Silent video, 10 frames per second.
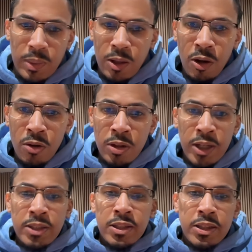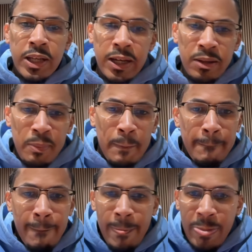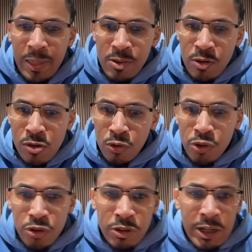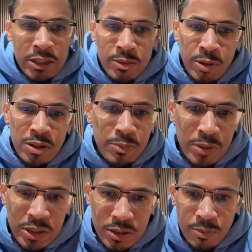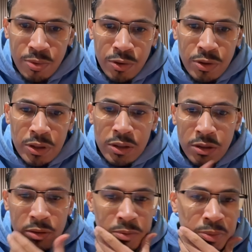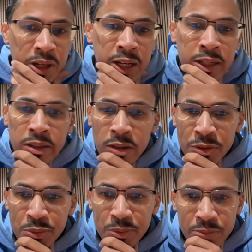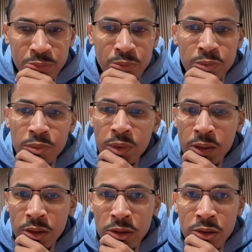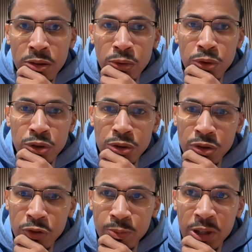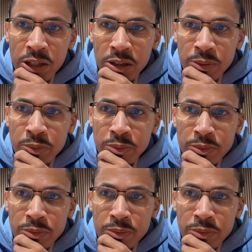Okay, today I want to talk to you guys about the mixing process behind the audios of Pengame.